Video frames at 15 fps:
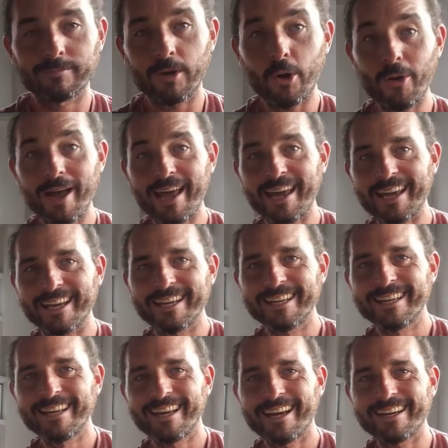Oh hey,
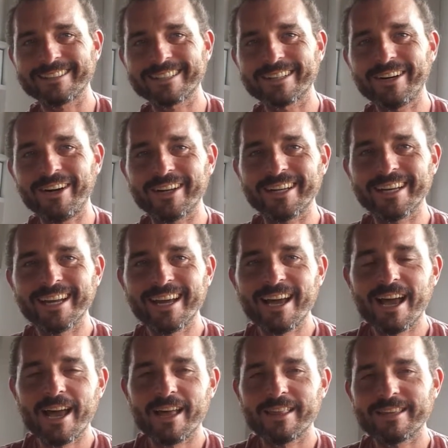how's it going?
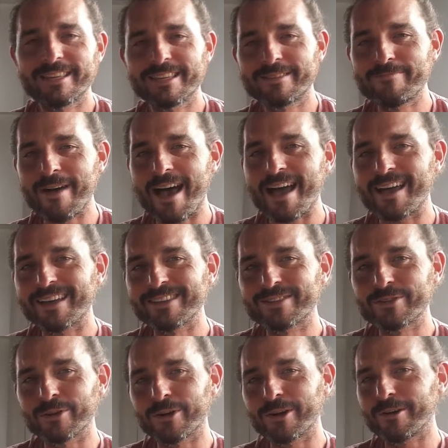This is Matt and
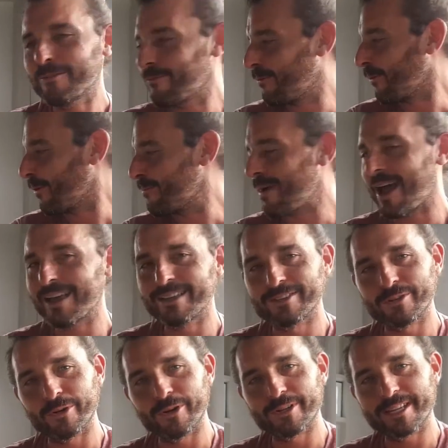Sawyer for Matt and
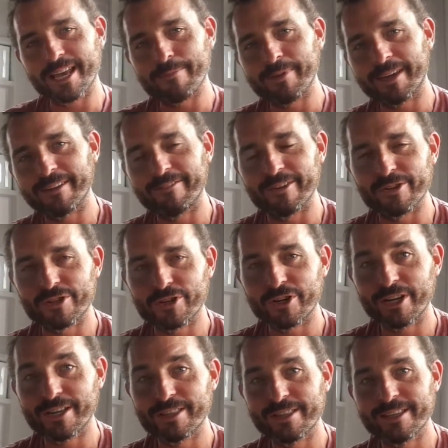Sawyer's Epic Adventure,
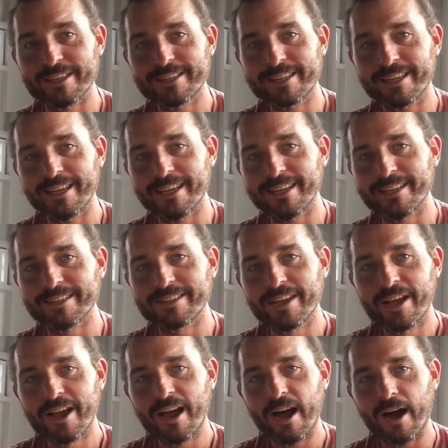and this is
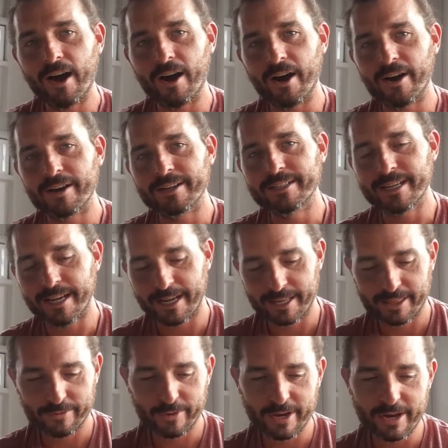our day
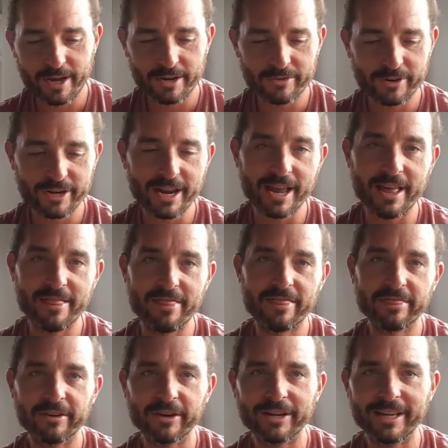
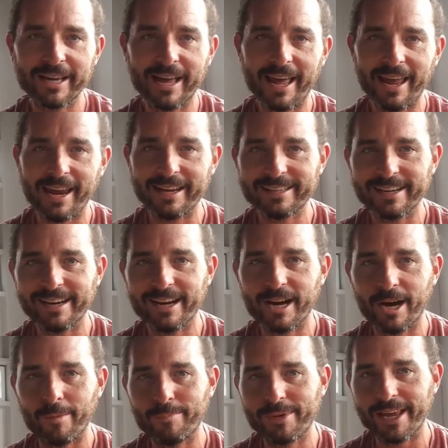338
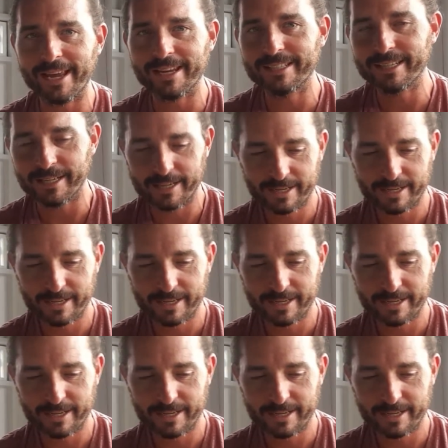update.